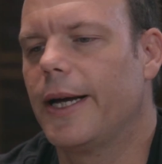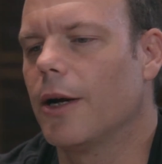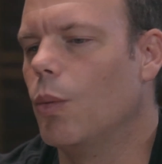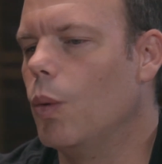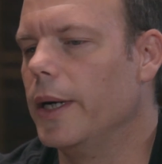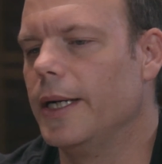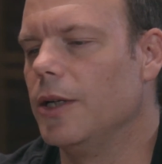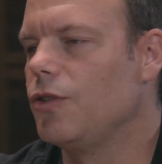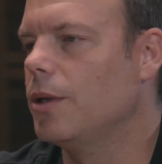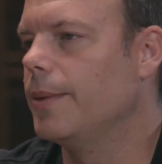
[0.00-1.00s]
care what
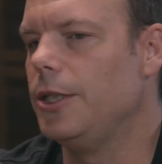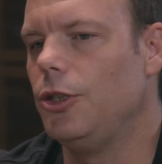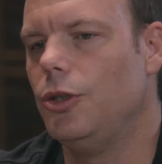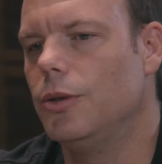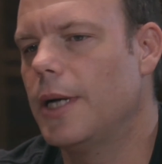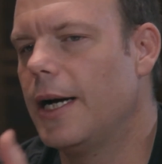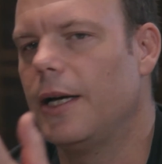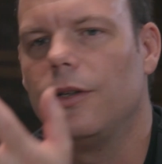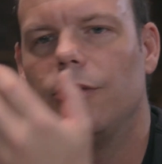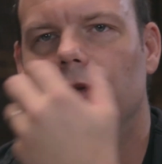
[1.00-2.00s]
it is. You
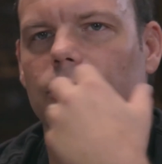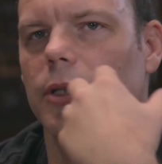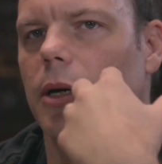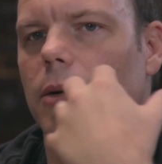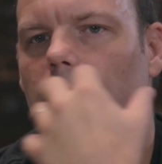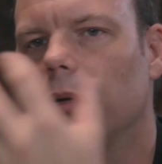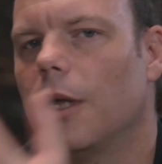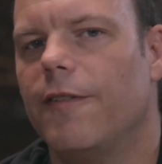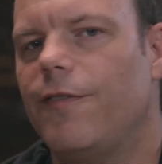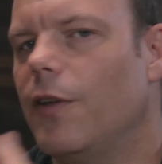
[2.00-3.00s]
guys,
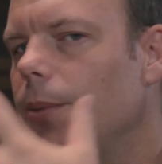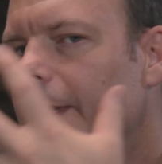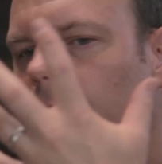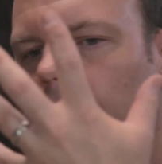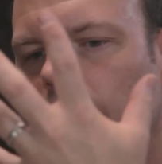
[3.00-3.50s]
filming